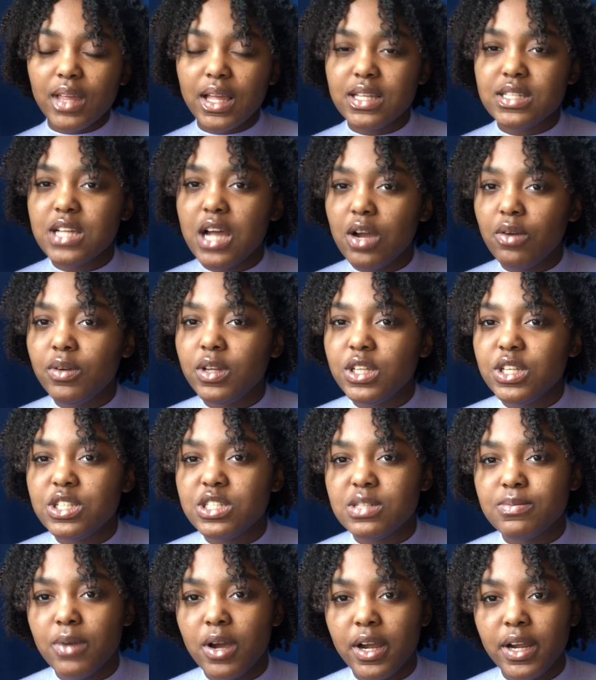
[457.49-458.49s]
not really
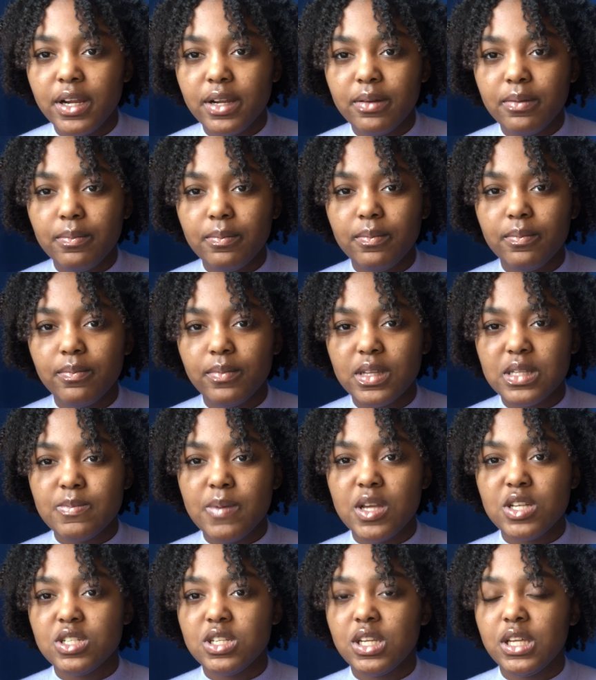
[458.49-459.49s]
smart,
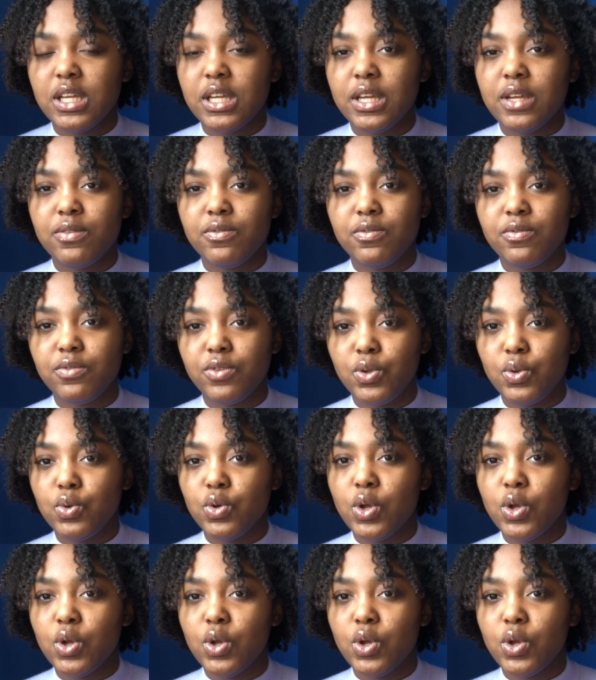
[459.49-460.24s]
especially if you